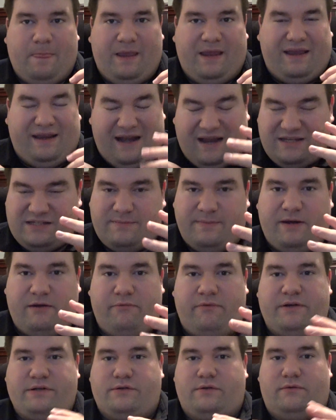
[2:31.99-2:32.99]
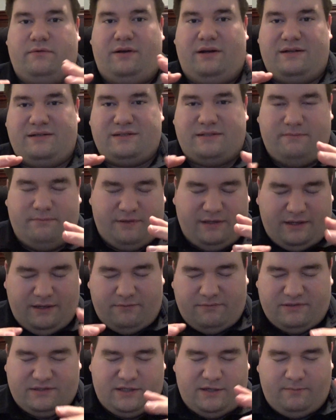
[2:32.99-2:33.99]
it has to be original, not something I
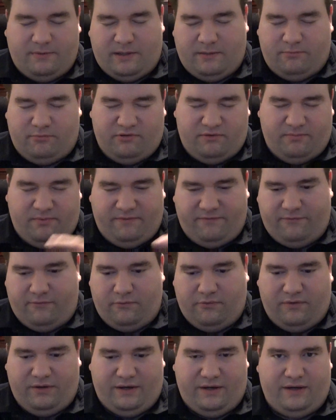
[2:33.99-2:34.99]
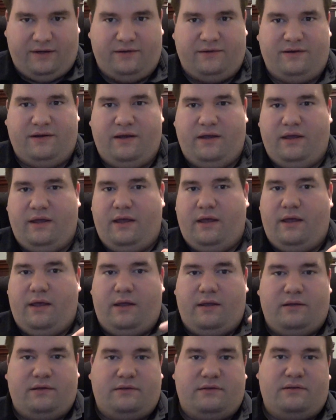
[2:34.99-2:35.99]
was coming up with beforehand,
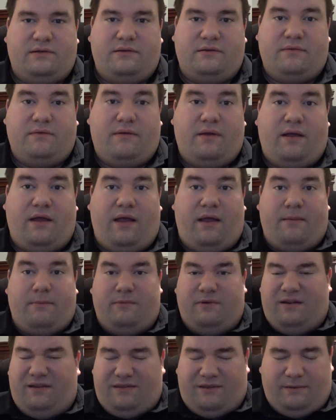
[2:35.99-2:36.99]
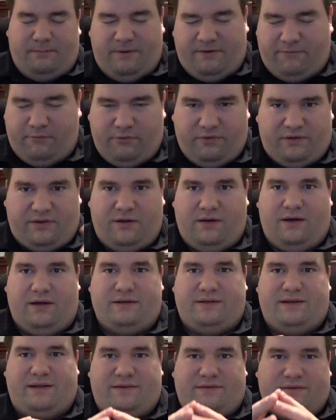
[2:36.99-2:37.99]
nothing before the
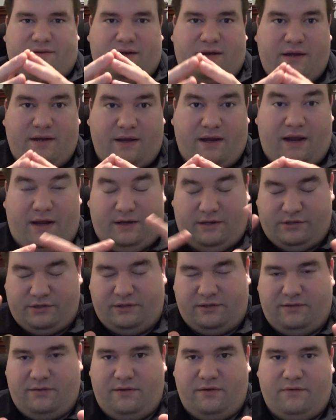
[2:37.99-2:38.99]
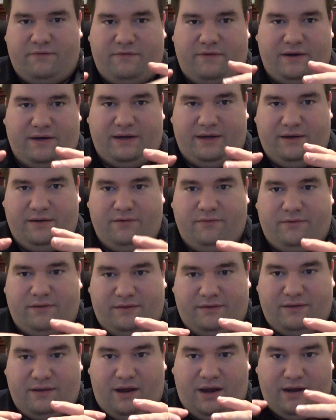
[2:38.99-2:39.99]
contest. And I should clarify here
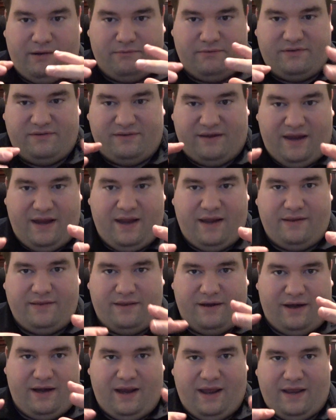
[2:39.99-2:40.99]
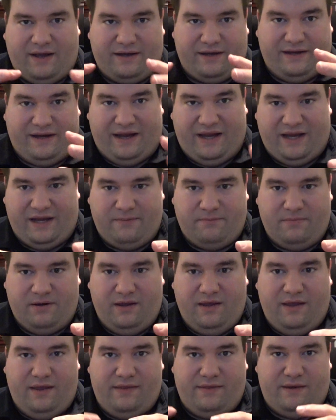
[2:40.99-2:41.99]
that I was saying that I had a game
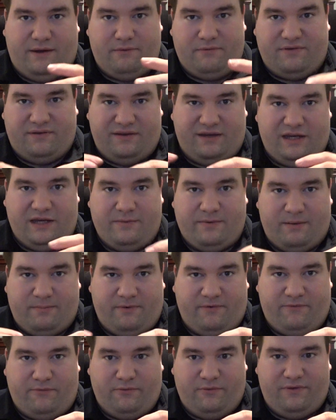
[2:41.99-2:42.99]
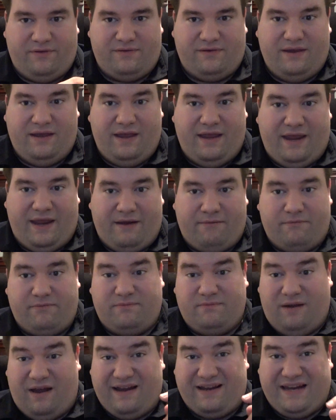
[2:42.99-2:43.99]
that I was thinking about before this.
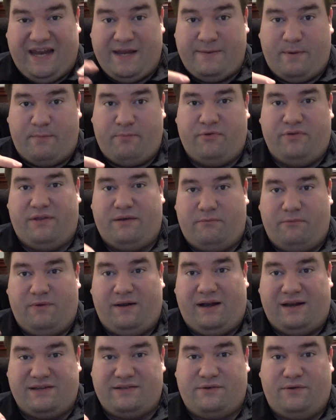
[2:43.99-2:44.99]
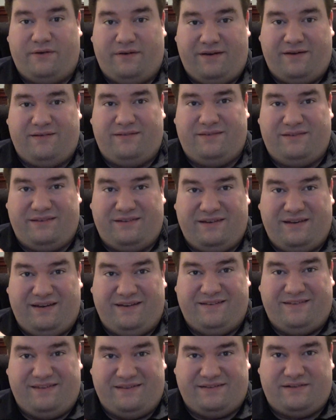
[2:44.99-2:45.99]
I came up with it when I started
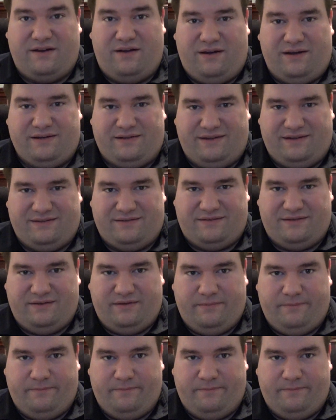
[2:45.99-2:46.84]
into this contest.